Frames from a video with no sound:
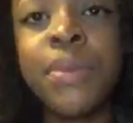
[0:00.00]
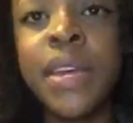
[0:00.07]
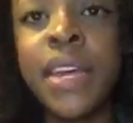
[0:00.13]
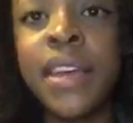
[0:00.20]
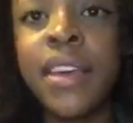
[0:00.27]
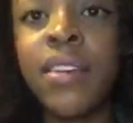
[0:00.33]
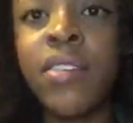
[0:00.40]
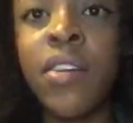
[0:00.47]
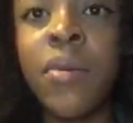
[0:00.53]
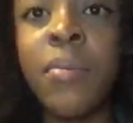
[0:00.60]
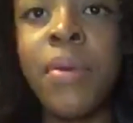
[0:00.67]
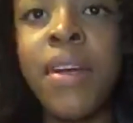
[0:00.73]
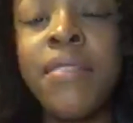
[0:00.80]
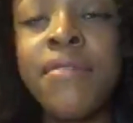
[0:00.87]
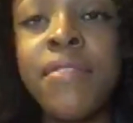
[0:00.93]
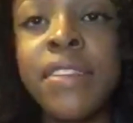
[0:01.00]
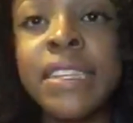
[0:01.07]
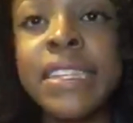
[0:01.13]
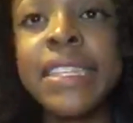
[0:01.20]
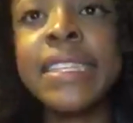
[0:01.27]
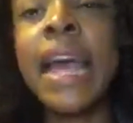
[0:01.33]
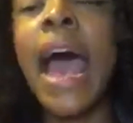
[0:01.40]
pick your
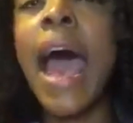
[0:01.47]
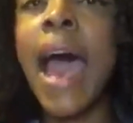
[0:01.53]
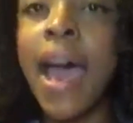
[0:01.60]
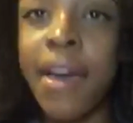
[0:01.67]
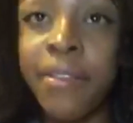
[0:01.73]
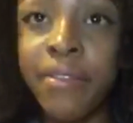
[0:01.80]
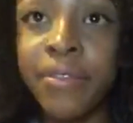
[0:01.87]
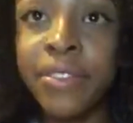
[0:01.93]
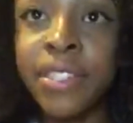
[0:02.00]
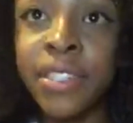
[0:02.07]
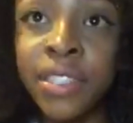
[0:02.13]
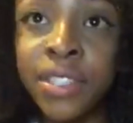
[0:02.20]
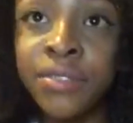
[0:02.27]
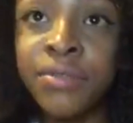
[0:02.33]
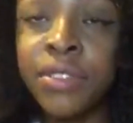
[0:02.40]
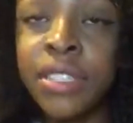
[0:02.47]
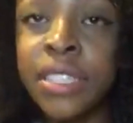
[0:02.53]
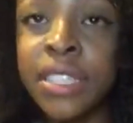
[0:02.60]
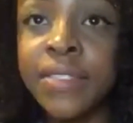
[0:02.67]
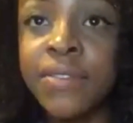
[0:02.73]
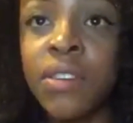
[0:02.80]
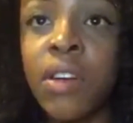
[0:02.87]
preference after you've
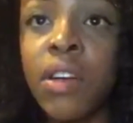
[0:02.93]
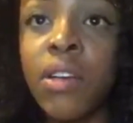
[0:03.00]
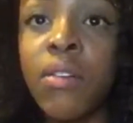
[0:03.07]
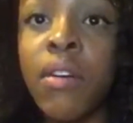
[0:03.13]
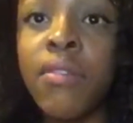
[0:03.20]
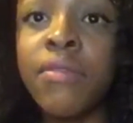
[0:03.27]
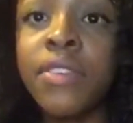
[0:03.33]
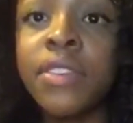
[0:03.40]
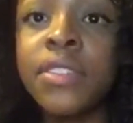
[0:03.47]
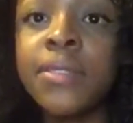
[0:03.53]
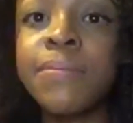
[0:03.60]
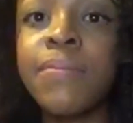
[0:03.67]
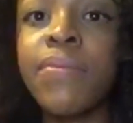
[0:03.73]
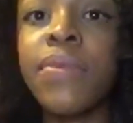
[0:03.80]
received all your offers,